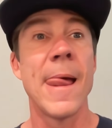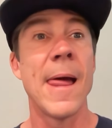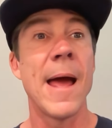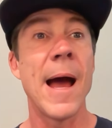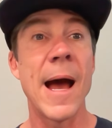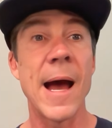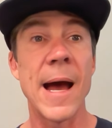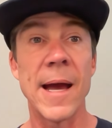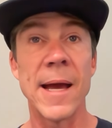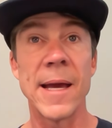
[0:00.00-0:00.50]

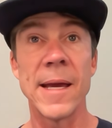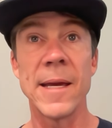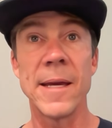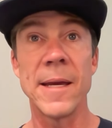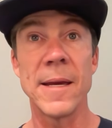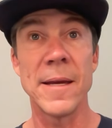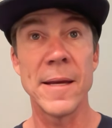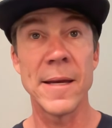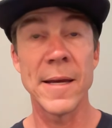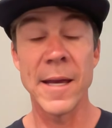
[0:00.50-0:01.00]

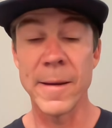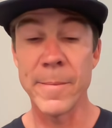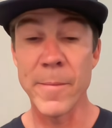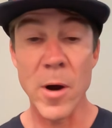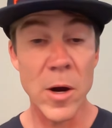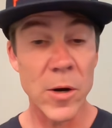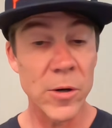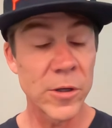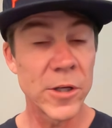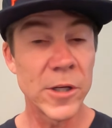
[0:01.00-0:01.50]
I am
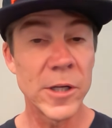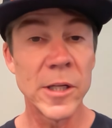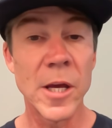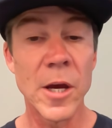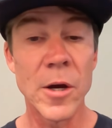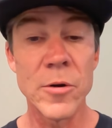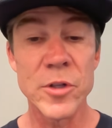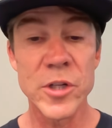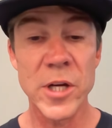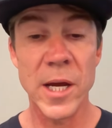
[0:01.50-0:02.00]
all good,
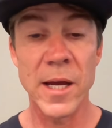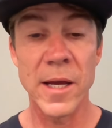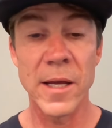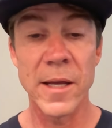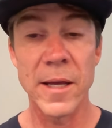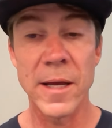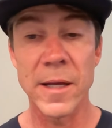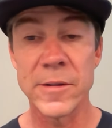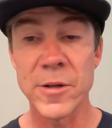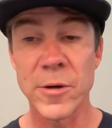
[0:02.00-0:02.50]
coach.
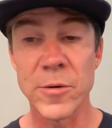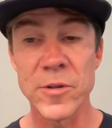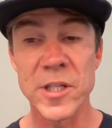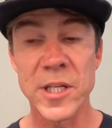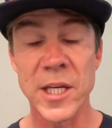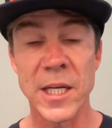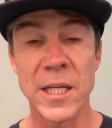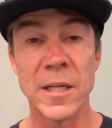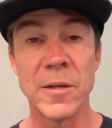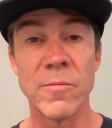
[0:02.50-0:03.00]
I don't
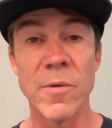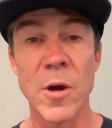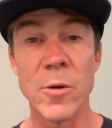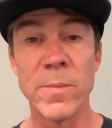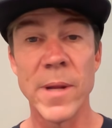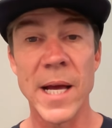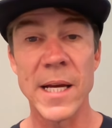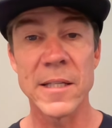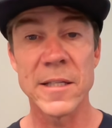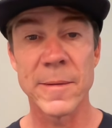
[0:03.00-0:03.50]
see any
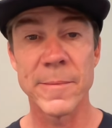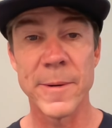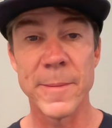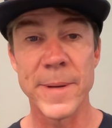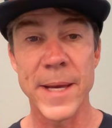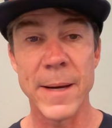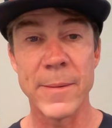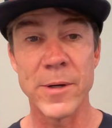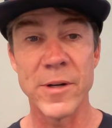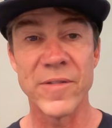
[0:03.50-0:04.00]
roadblocks. I'm going to
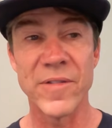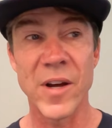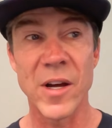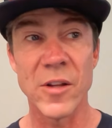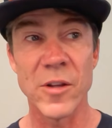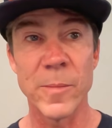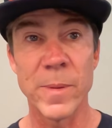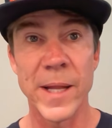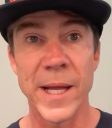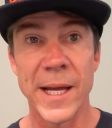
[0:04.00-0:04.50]
be able to
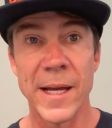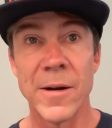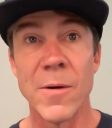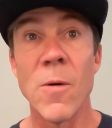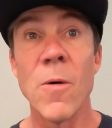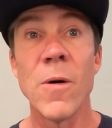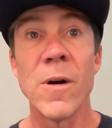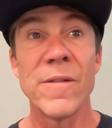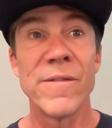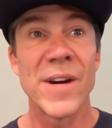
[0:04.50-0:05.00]
follow the plan.
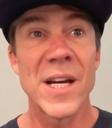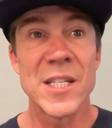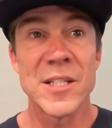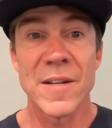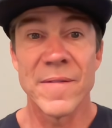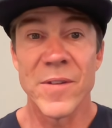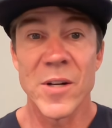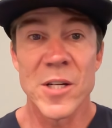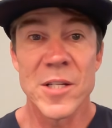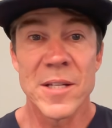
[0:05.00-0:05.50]
Or vice
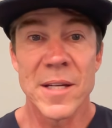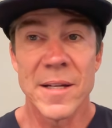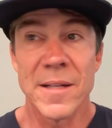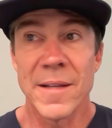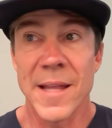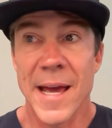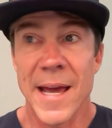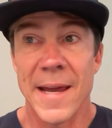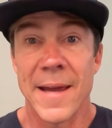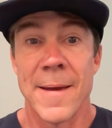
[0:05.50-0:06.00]
versa,
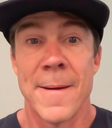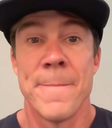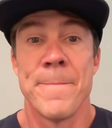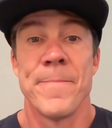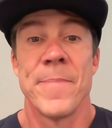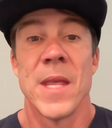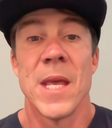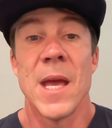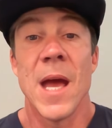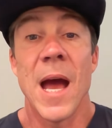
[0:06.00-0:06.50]
like,
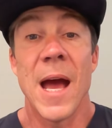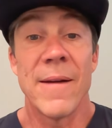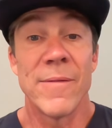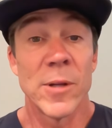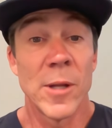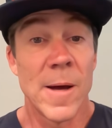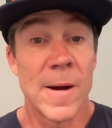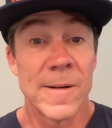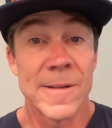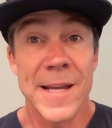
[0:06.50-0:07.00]
I have a
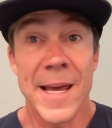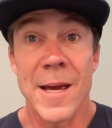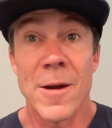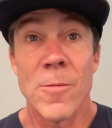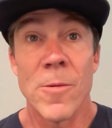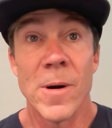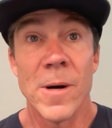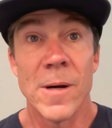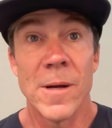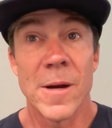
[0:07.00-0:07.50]
long day at
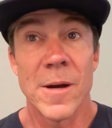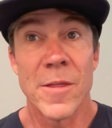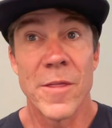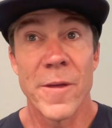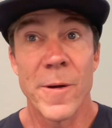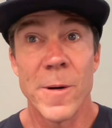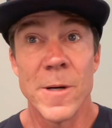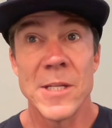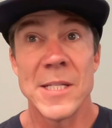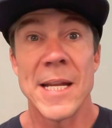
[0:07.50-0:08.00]
work on
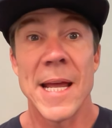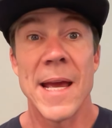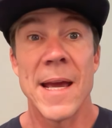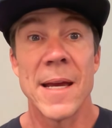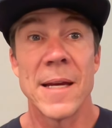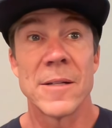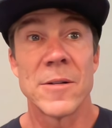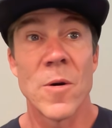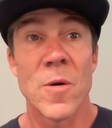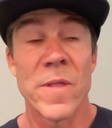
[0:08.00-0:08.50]

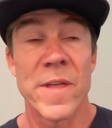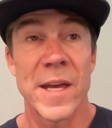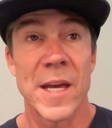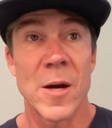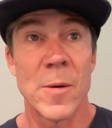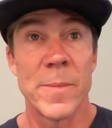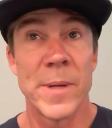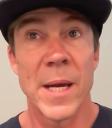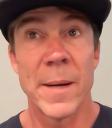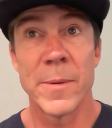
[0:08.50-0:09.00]
Thursday. I don't think
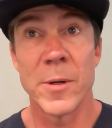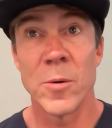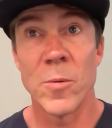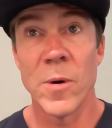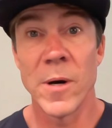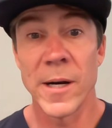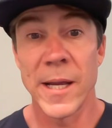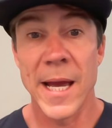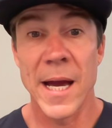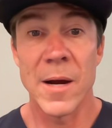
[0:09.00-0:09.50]
I'll be able to
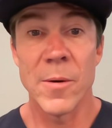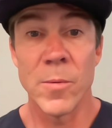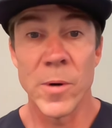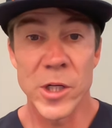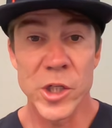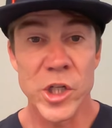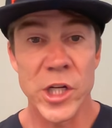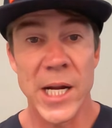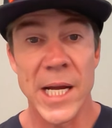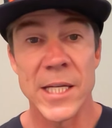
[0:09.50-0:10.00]
work out.
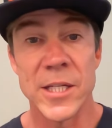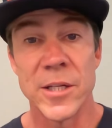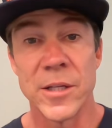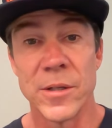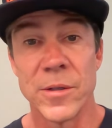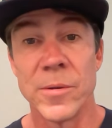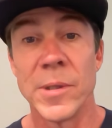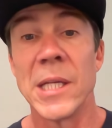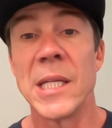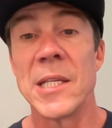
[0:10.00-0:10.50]
What should I
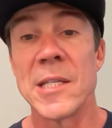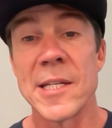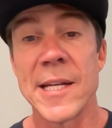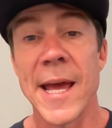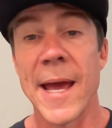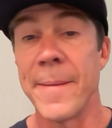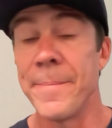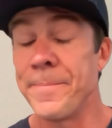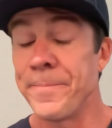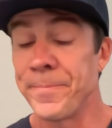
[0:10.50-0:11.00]
do instead?